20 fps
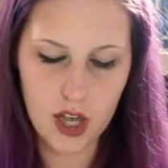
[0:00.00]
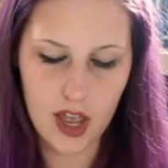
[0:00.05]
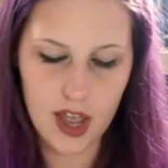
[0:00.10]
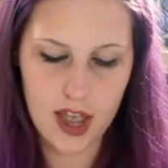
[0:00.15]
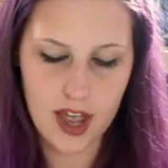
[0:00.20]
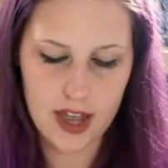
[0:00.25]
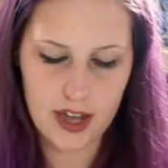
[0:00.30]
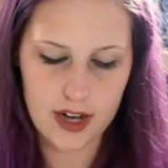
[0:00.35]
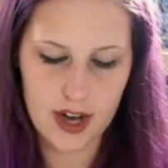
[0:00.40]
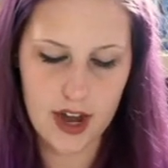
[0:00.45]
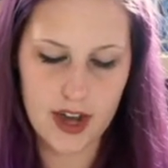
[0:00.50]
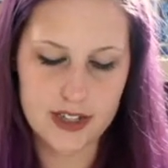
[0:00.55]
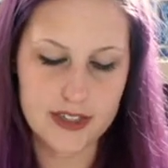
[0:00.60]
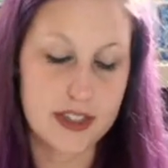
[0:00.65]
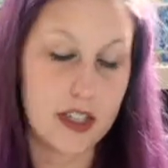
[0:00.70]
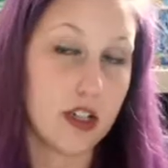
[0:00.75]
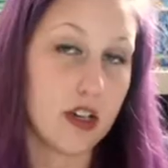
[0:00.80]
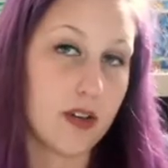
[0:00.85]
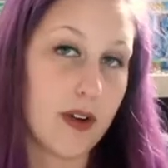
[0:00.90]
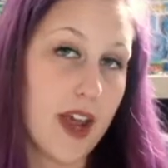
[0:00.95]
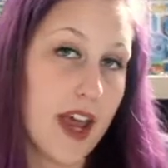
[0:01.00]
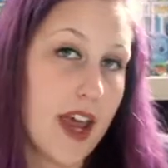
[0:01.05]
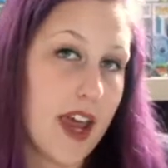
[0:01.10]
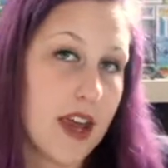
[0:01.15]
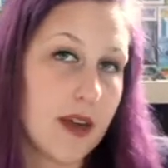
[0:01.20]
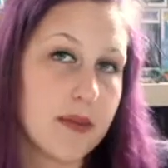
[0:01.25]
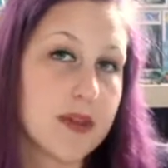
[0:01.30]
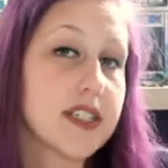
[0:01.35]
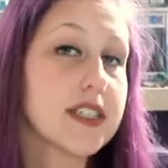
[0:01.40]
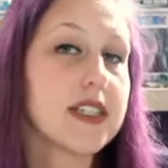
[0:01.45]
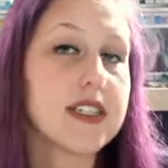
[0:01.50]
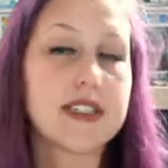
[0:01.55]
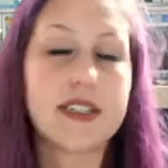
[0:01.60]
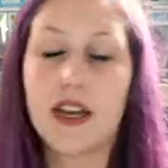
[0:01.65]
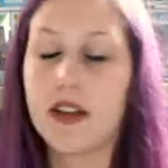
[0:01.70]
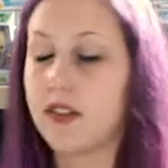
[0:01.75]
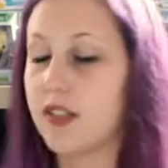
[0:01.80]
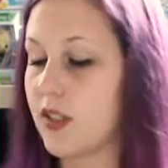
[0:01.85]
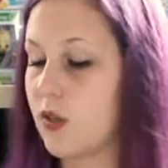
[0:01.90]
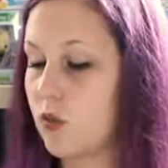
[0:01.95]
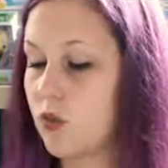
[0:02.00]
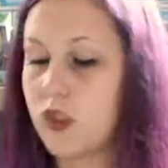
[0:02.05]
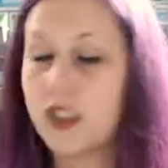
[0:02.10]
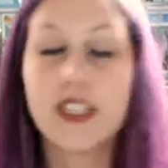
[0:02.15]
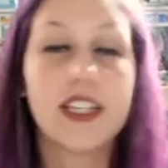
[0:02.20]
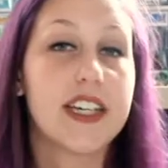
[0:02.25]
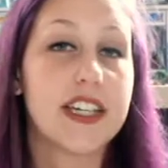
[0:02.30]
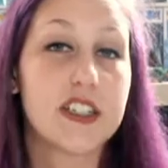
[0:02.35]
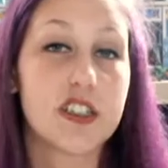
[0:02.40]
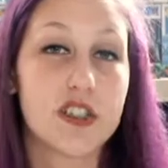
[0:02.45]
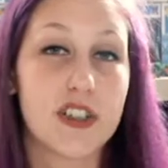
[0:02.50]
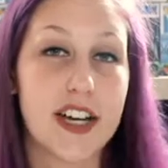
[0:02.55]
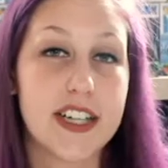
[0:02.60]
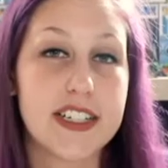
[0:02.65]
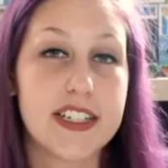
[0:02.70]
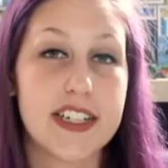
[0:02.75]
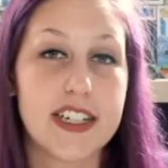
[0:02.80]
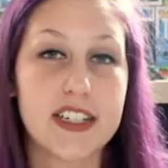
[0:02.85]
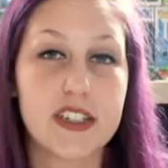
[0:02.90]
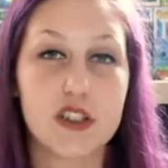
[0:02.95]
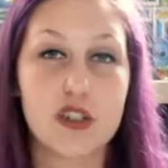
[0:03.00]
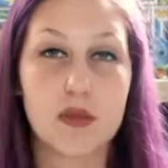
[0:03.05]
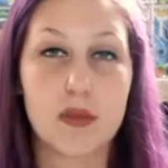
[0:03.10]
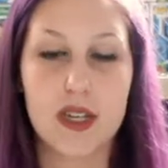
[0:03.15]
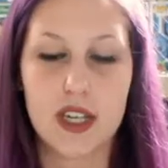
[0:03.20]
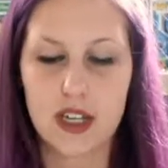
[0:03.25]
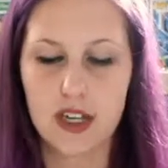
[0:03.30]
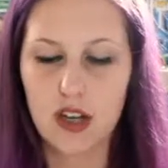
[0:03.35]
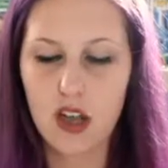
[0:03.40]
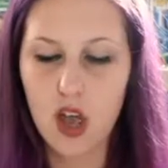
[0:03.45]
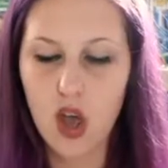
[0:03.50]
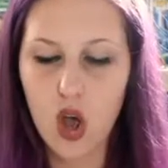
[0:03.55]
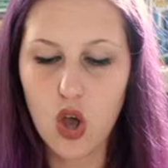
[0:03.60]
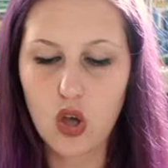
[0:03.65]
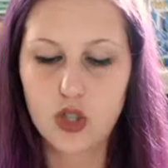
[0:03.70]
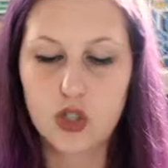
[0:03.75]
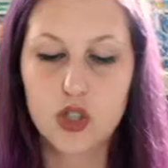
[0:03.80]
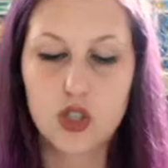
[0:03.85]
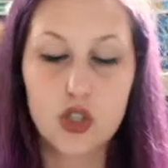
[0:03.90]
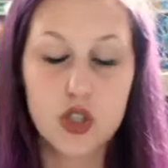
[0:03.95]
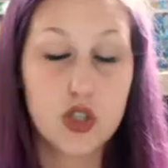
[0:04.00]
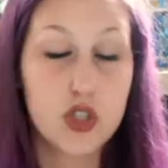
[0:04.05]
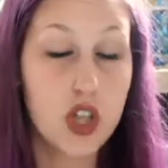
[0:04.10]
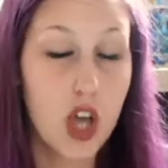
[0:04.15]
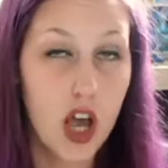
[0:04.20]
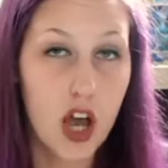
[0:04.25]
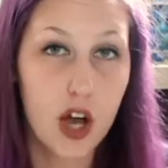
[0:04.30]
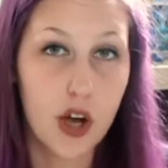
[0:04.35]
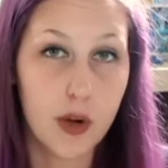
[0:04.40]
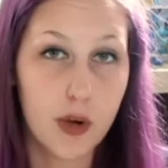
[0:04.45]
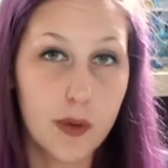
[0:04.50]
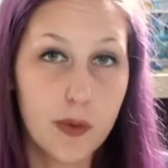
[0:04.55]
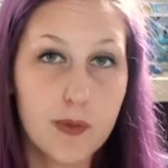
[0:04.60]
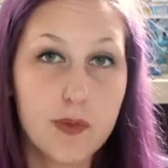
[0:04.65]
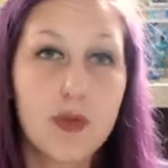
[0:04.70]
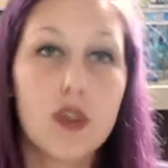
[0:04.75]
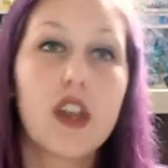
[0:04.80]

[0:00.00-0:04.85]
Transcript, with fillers: and I said okay because it sounded really interesting to me. So